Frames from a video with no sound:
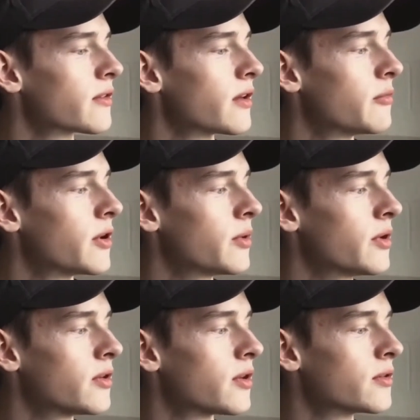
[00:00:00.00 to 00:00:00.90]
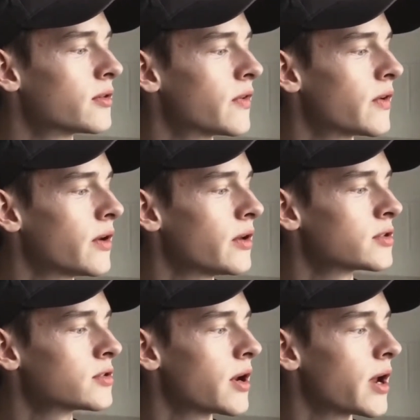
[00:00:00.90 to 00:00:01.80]
my window. It's very
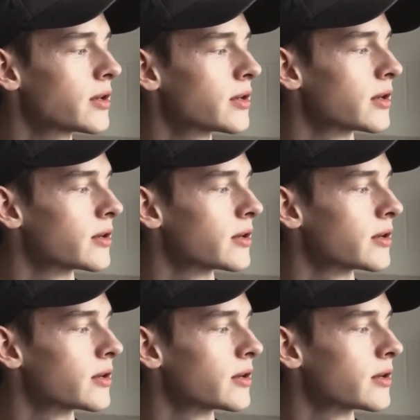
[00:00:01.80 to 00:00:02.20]
distracting.